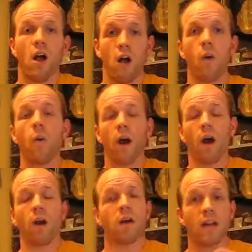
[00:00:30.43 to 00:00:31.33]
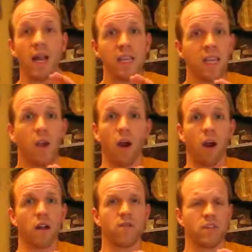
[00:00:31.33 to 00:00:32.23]
O-R. Not E-R.
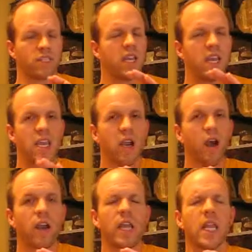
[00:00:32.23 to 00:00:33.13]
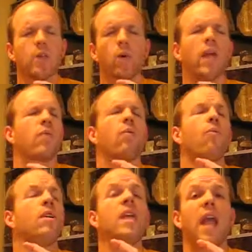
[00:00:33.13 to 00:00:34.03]
You say E-R, he will get
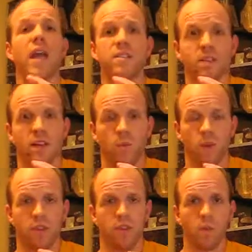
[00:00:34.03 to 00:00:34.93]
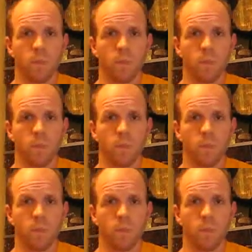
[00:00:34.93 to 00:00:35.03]
really agitated with you.